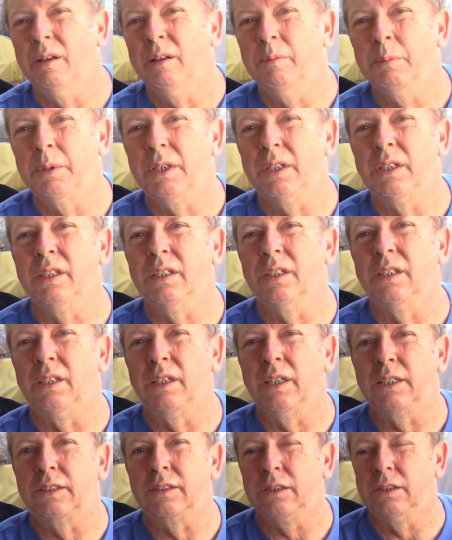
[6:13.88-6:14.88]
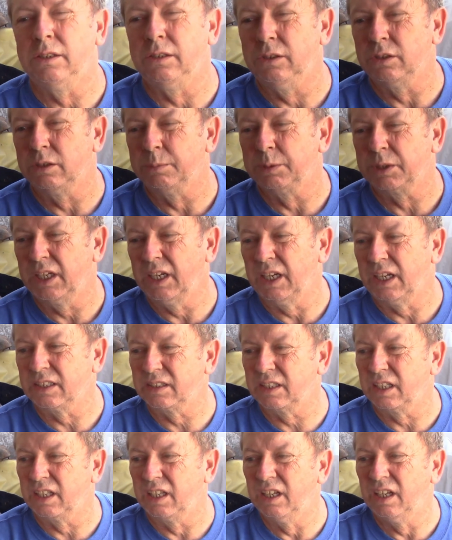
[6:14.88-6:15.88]
But all in all, that's a good usable
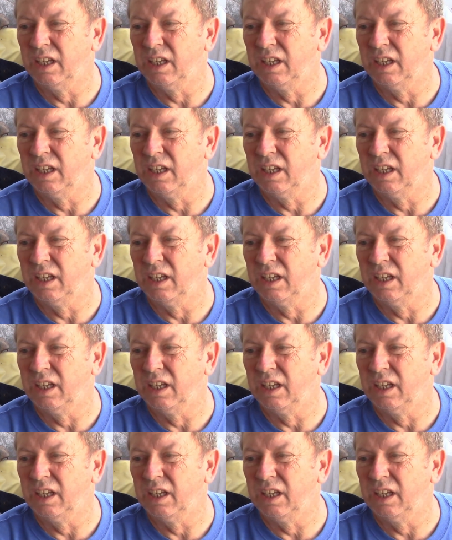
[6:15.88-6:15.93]
casting.